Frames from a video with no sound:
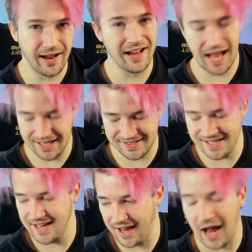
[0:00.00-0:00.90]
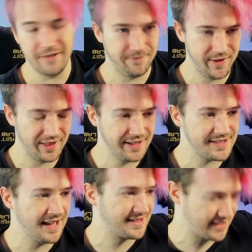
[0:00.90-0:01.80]
I see. I feel it.
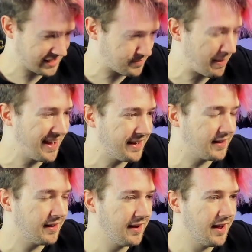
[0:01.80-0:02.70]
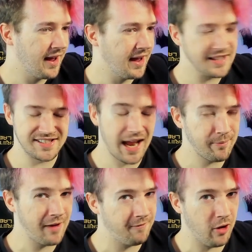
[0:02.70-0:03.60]
It's pink. It's not
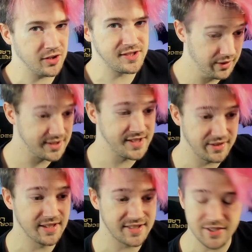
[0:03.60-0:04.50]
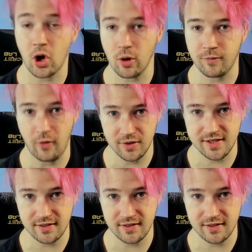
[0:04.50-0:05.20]
my fault. This is her fault.